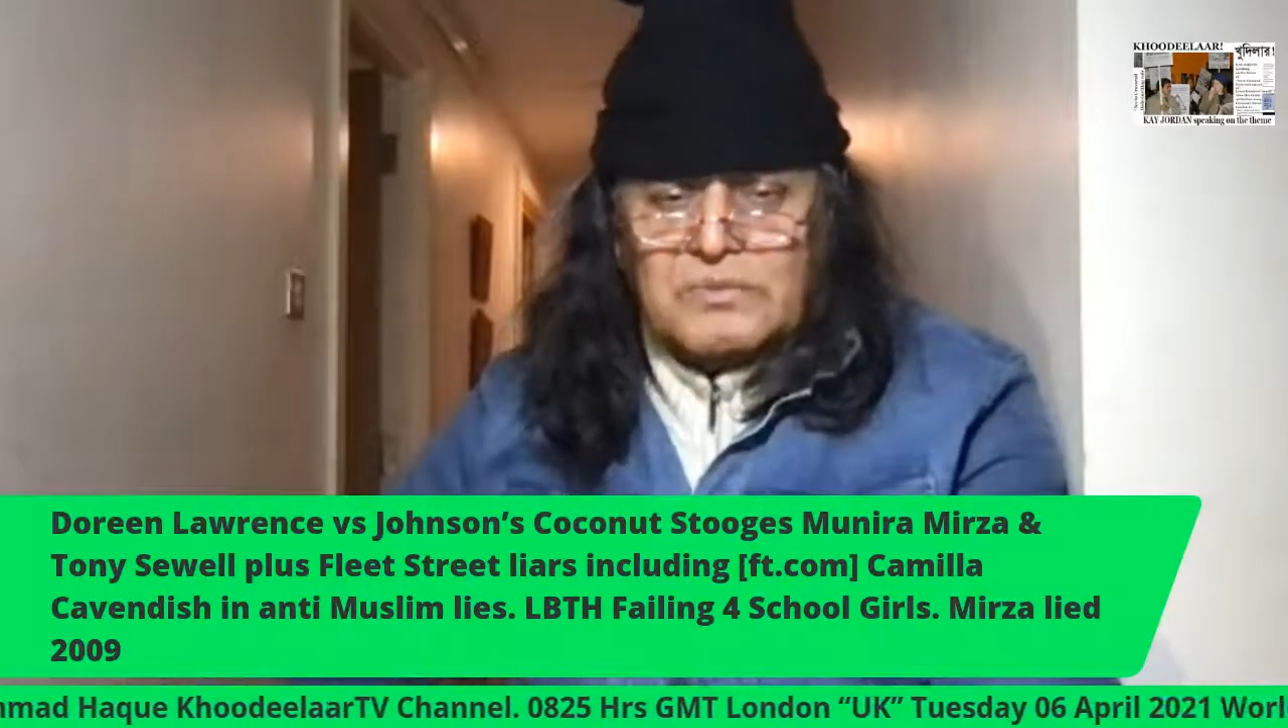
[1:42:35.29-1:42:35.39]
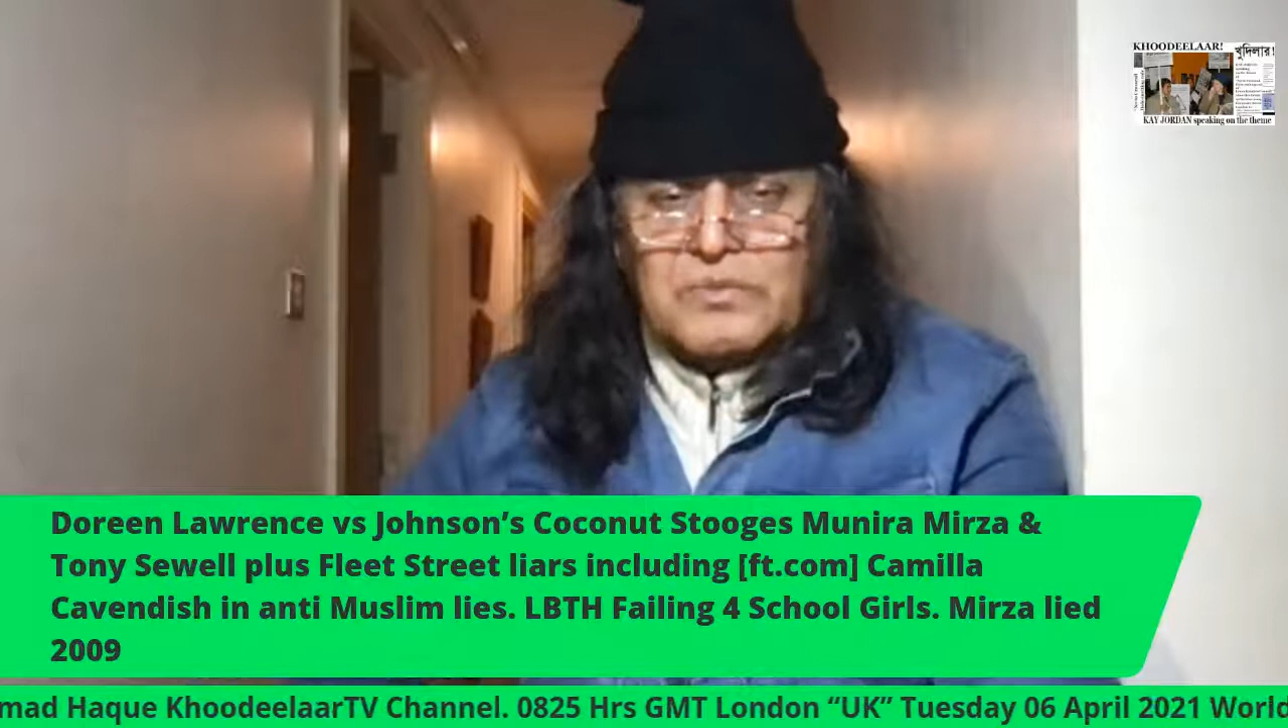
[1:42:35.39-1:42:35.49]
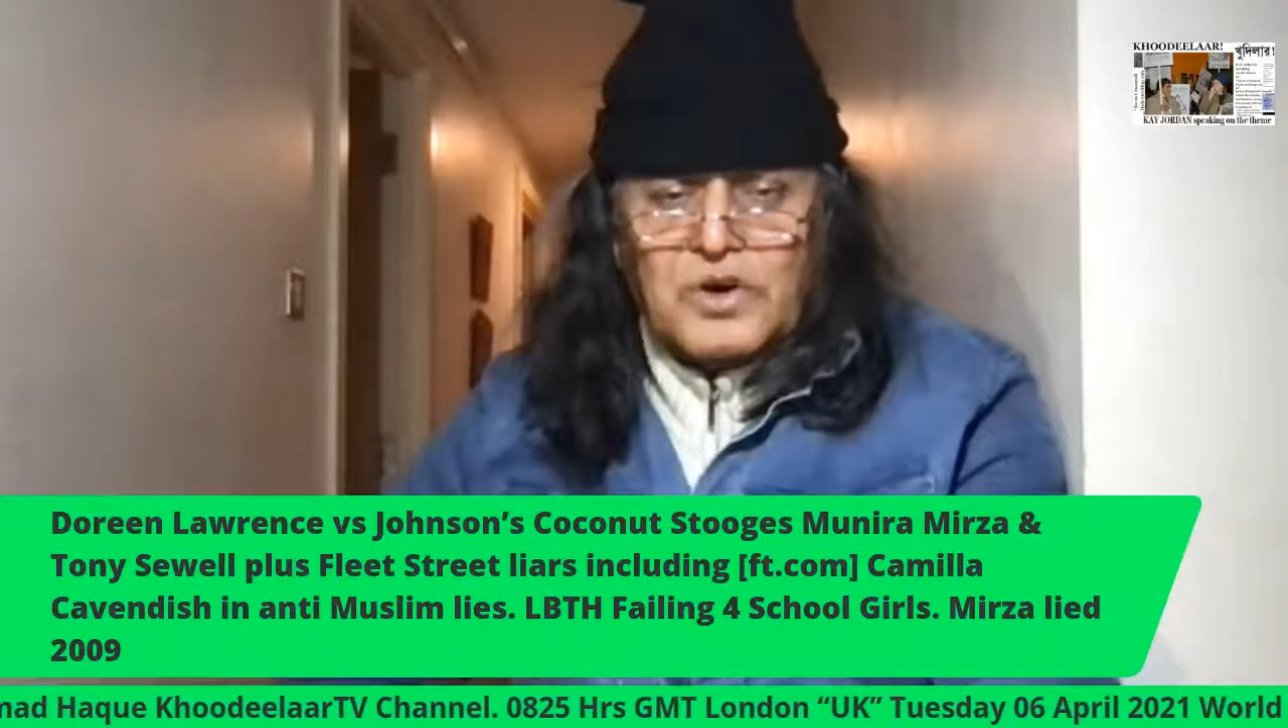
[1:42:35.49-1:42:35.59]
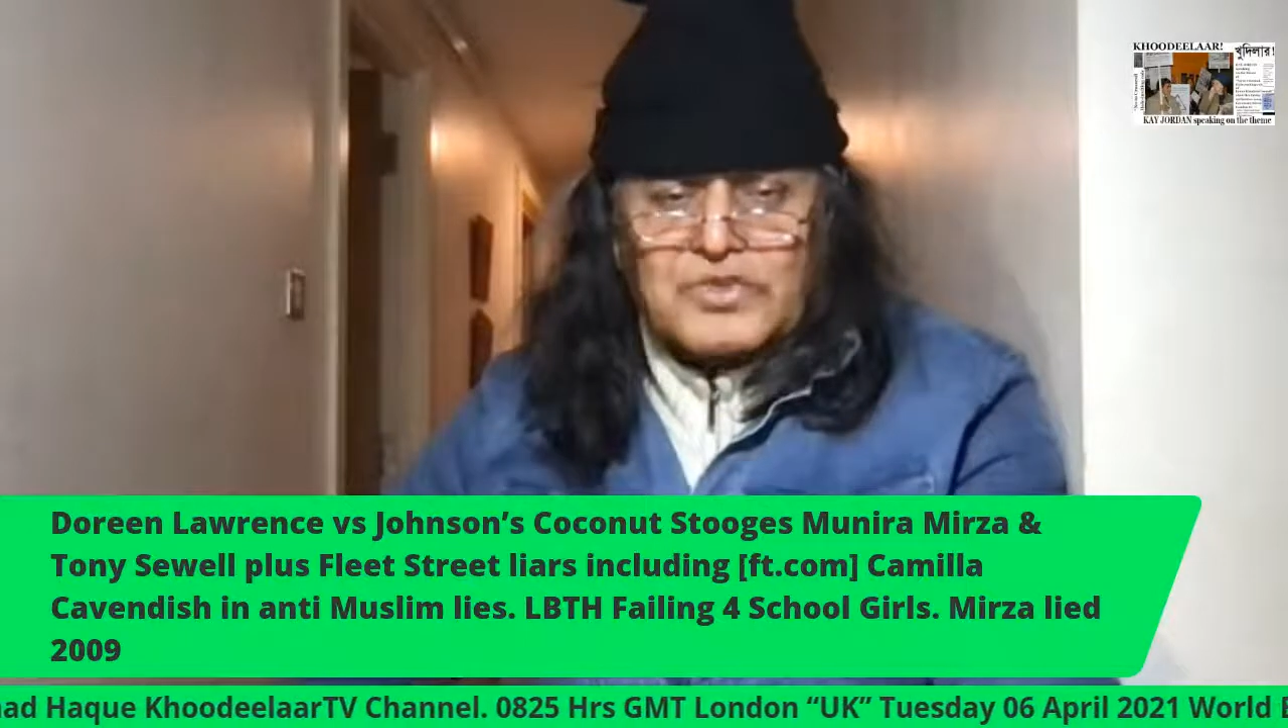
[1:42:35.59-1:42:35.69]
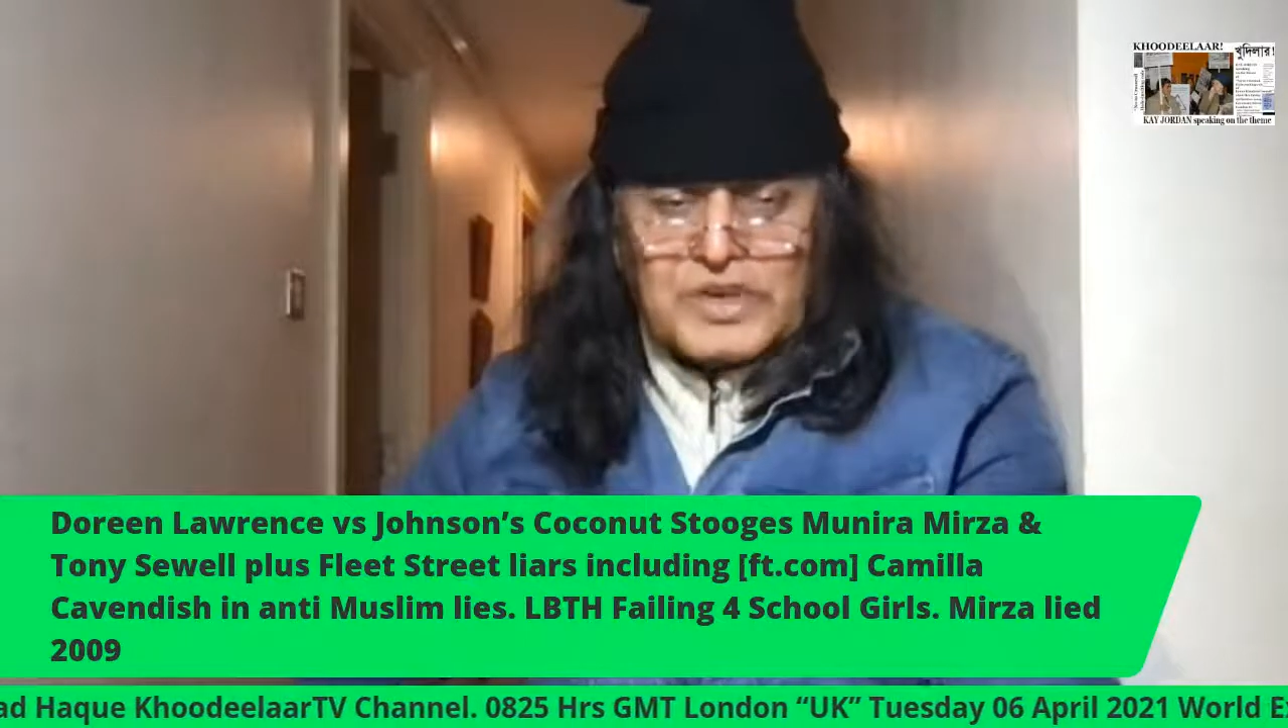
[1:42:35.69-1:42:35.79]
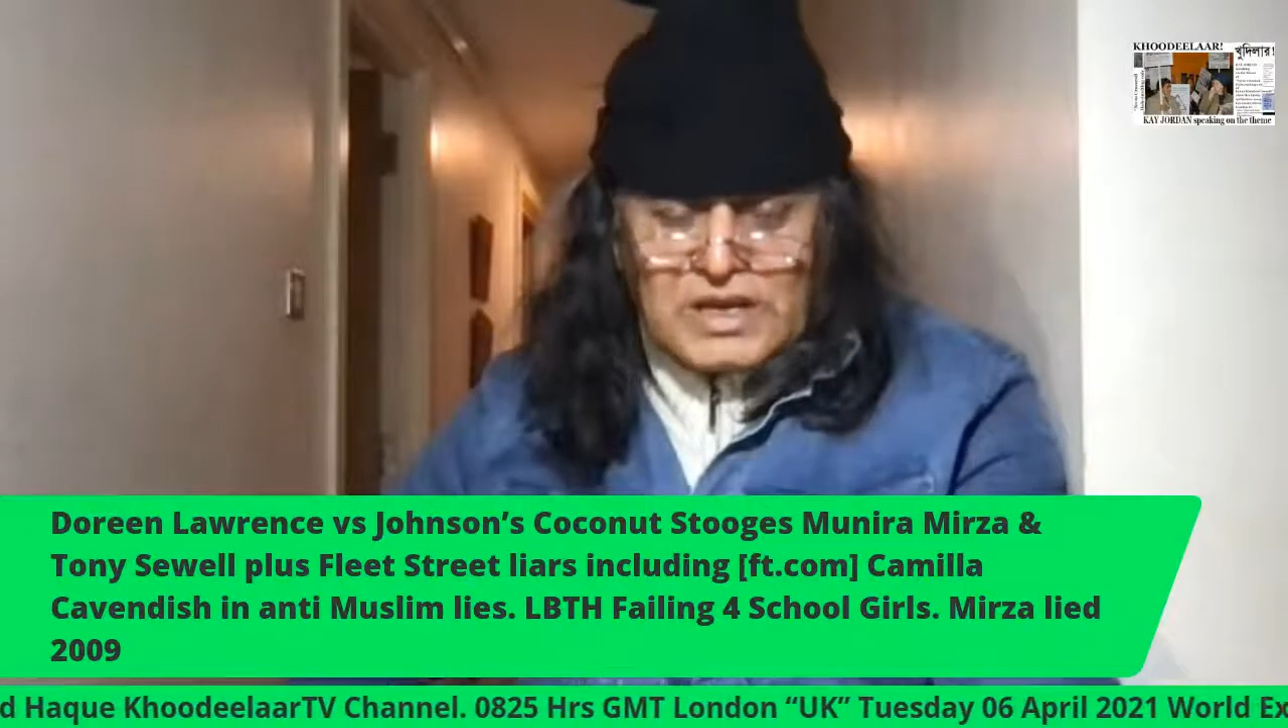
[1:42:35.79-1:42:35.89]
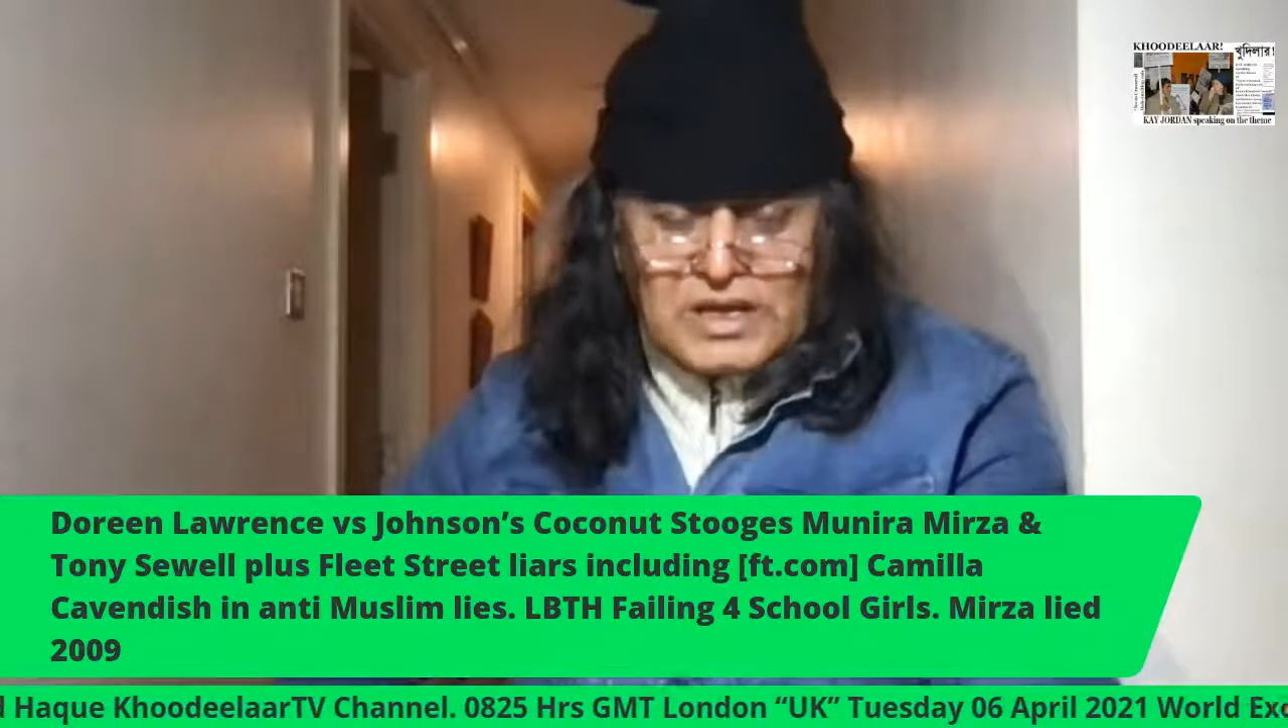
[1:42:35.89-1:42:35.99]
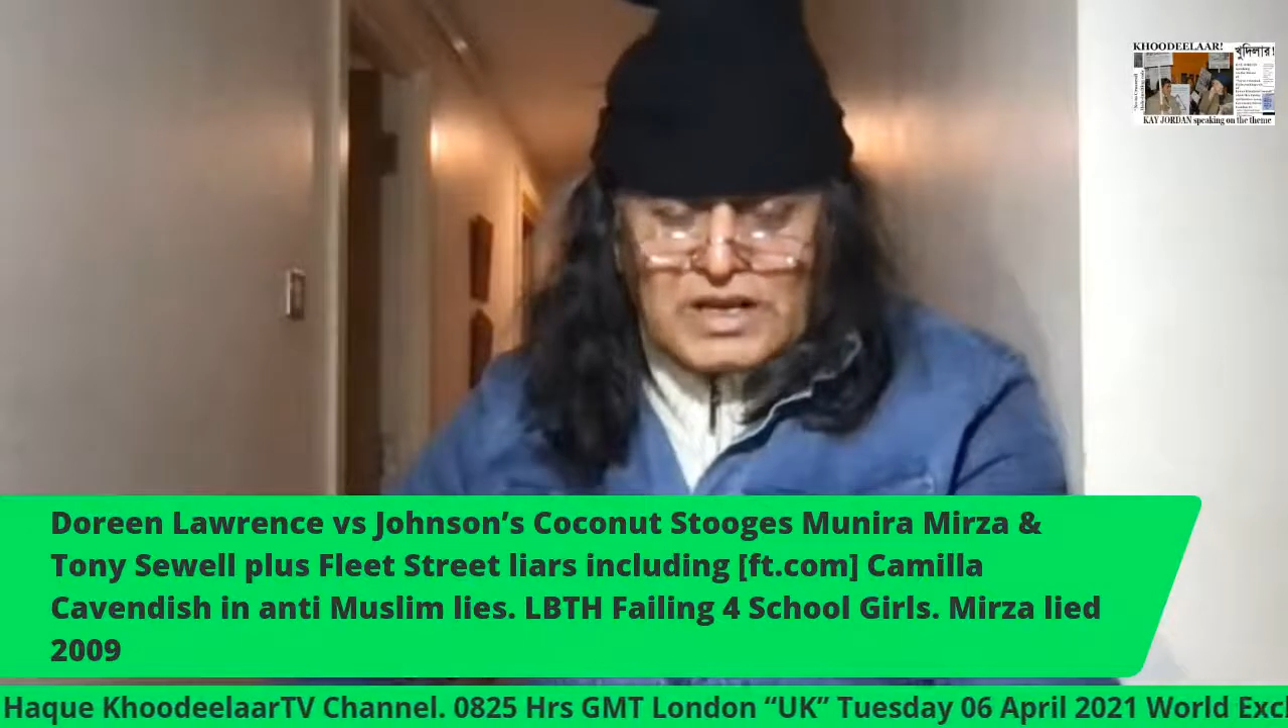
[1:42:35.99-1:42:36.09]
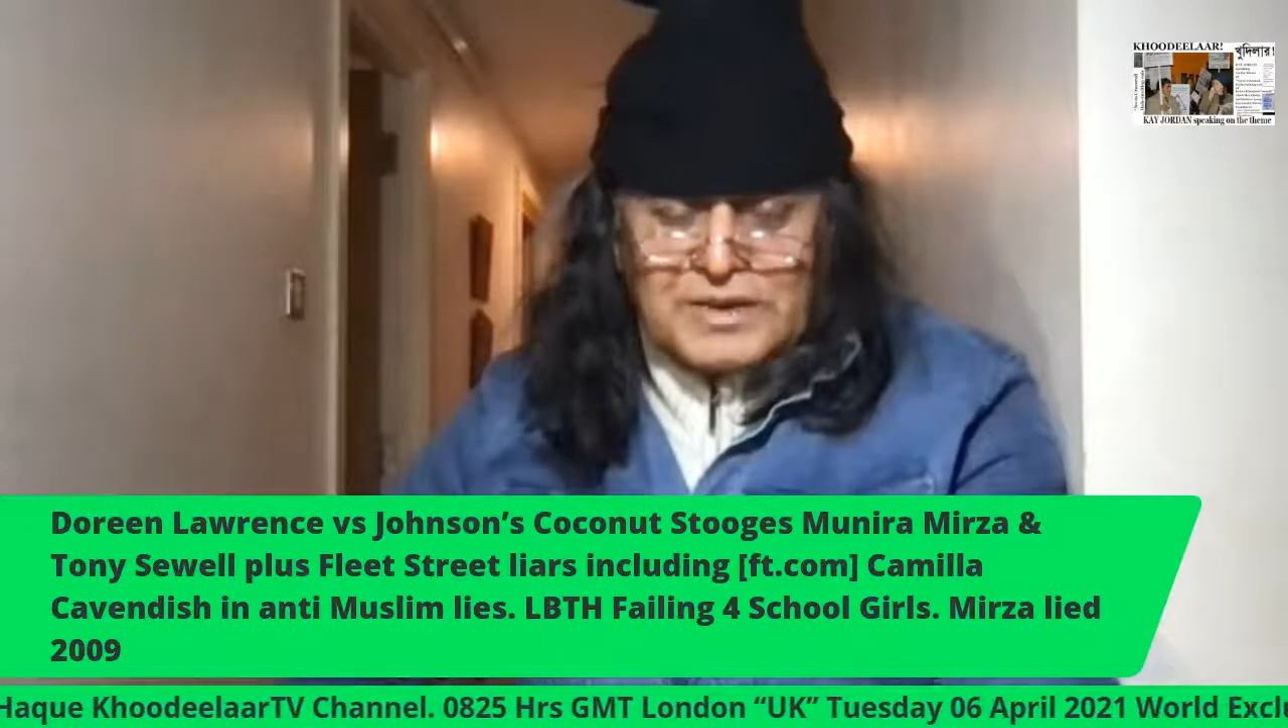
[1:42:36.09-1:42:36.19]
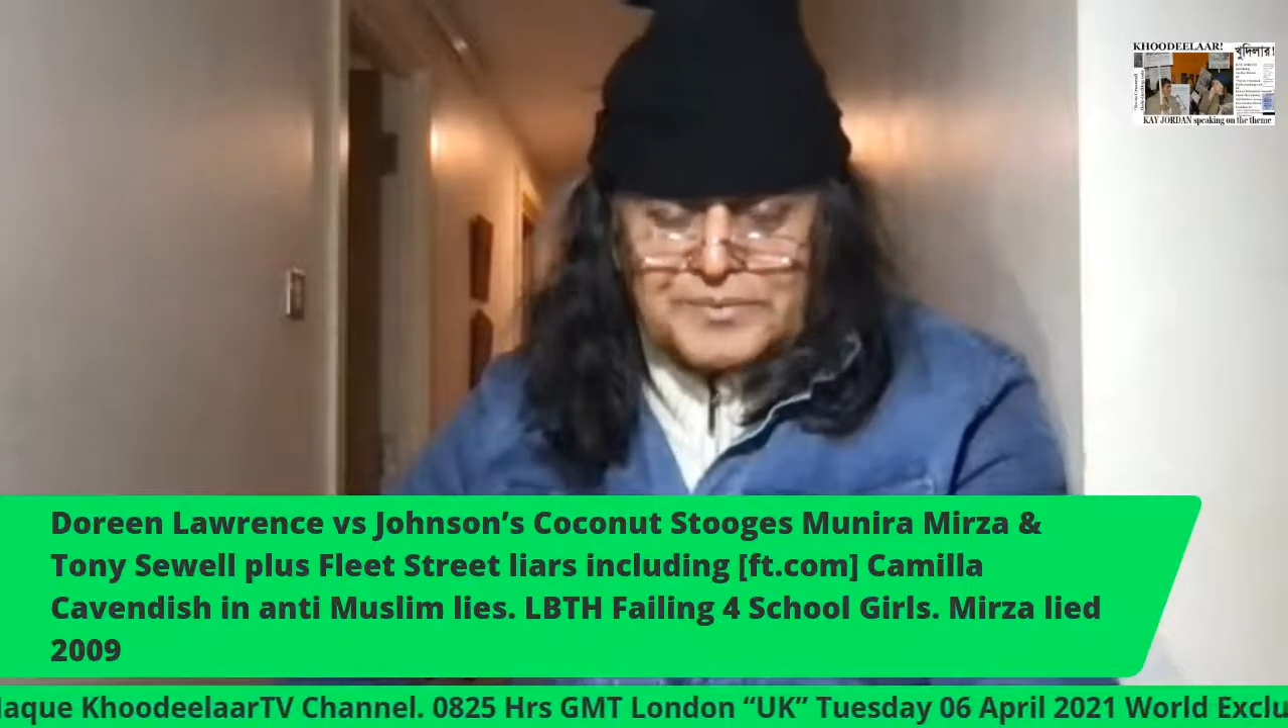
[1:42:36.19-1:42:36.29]
most
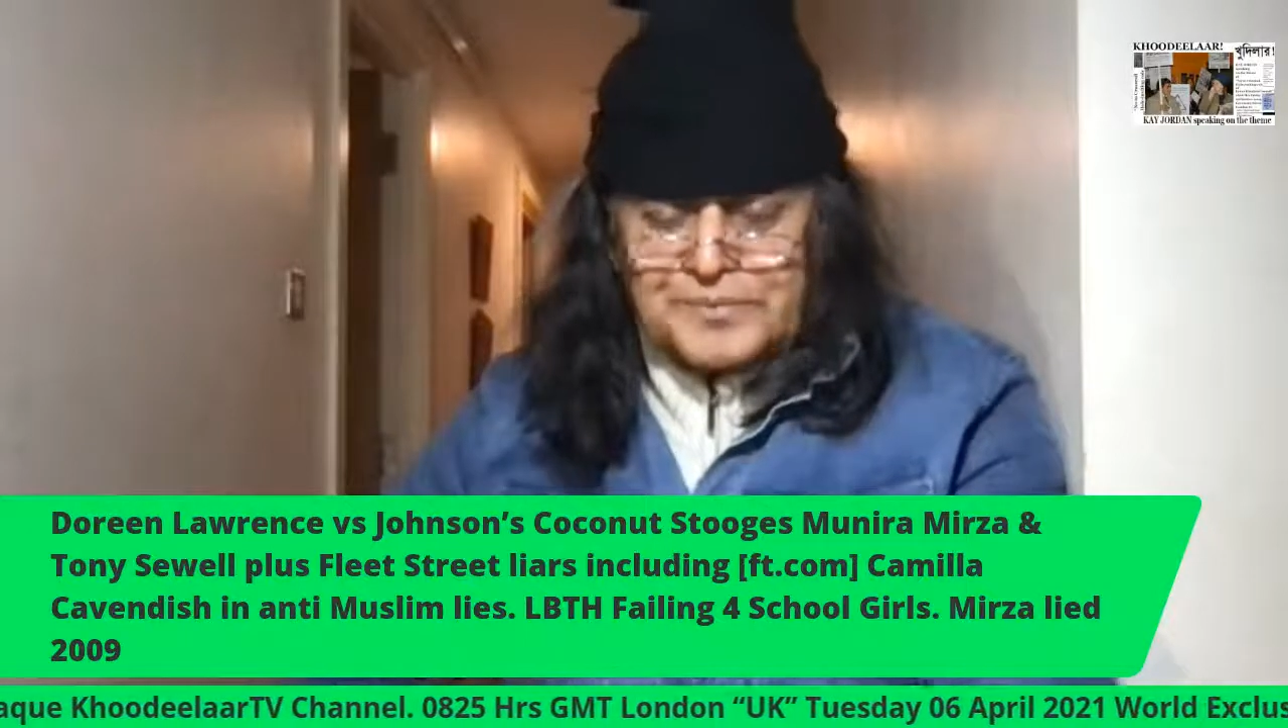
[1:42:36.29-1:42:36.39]
certainly,